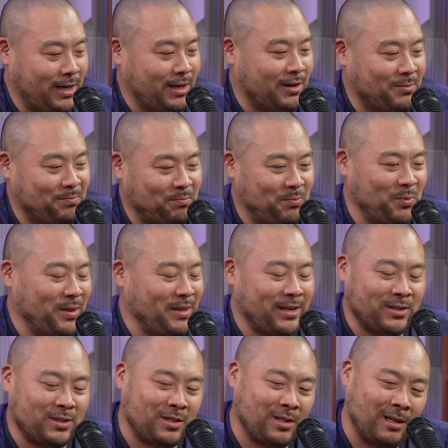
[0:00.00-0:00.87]
to,
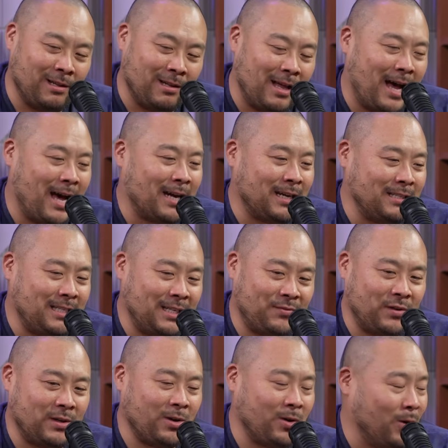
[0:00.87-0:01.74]
there's a lot of
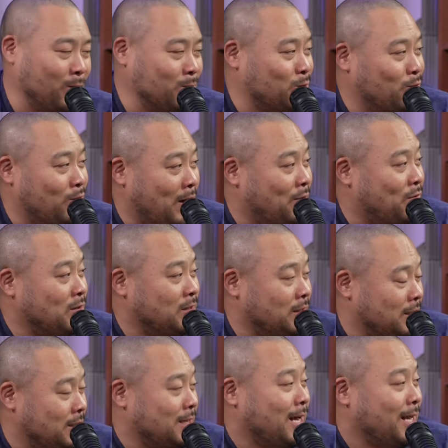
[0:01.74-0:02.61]
different cultural
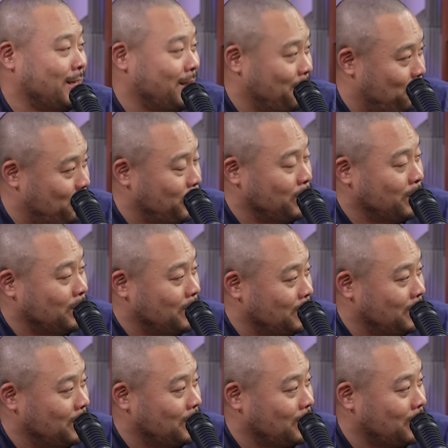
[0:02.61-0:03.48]
references I could pull,
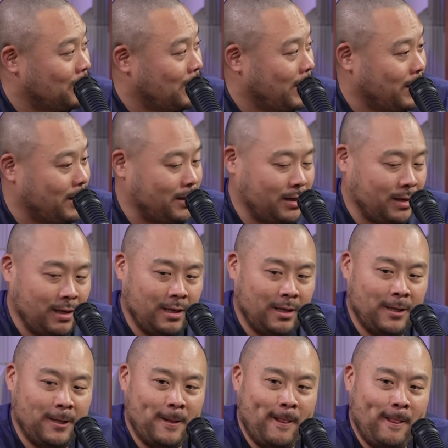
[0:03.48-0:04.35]
right?
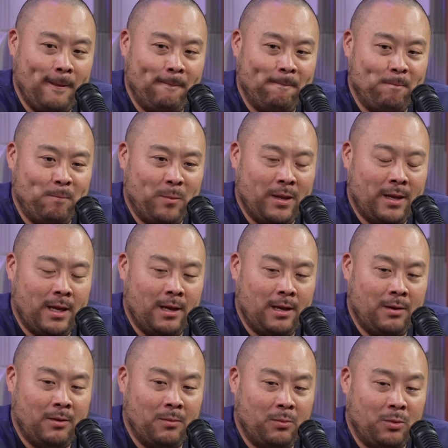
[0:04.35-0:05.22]

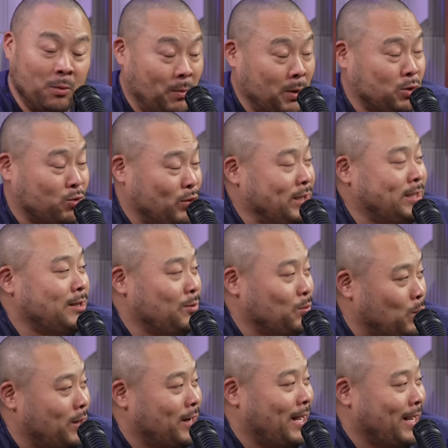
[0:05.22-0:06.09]
The most recent
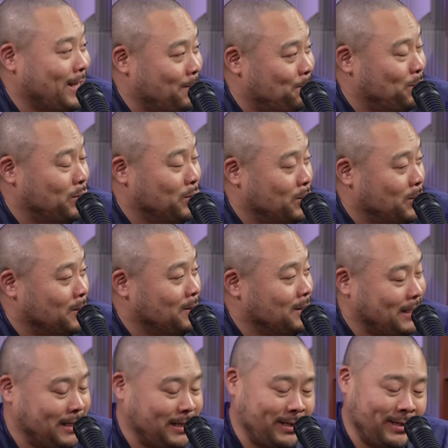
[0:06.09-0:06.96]
one I could
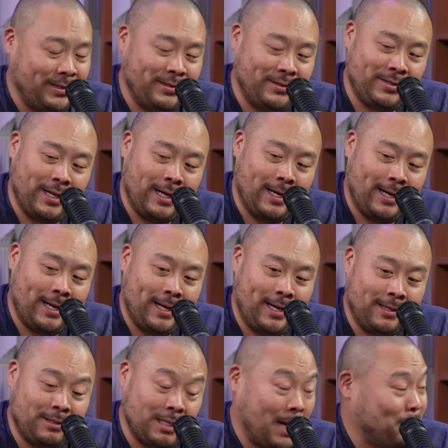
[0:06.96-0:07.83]
pull is
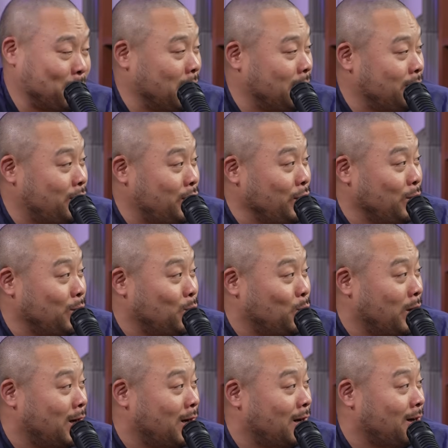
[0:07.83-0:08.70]
Top Gun 2,
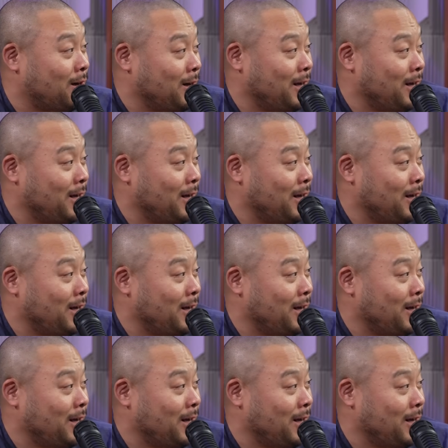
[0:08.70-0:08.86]
where